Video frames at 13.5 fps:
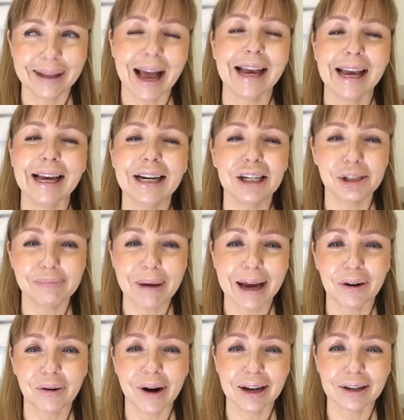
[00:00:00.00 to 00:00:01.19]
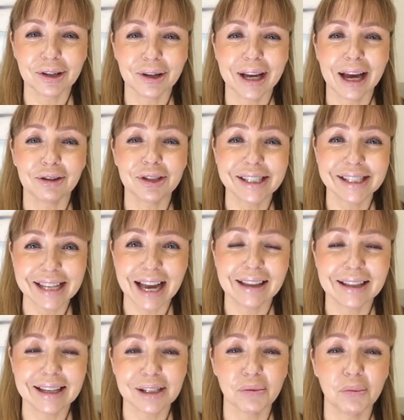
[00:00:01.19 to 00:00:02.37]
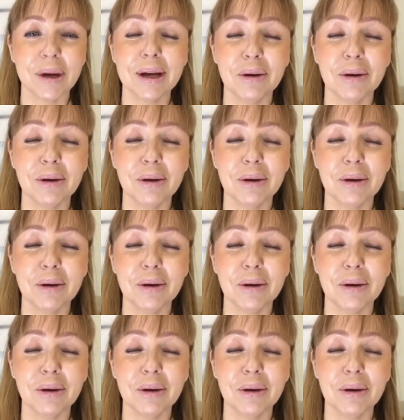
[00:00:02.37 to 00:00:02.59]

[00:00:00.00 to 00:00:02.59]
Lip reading: English background, okay, I'll just say this.